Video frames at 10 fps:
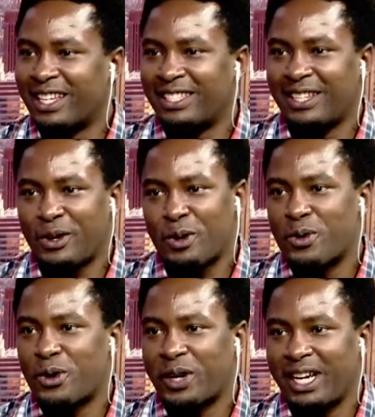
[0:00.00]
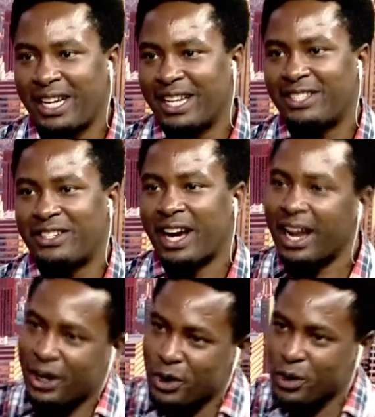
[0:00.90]
jina kubwa kwa hii industry.
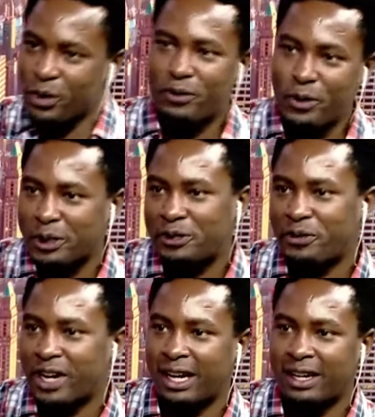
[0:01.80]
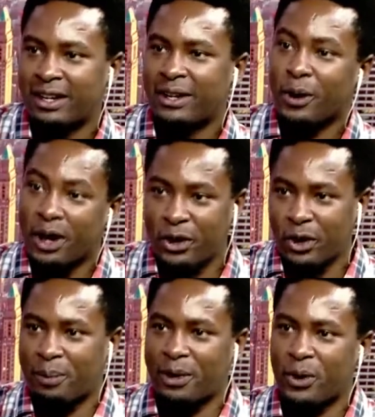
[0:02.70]
And no, of course, Frank only
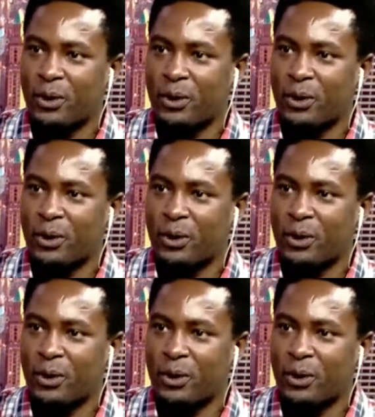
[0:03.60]
grew up na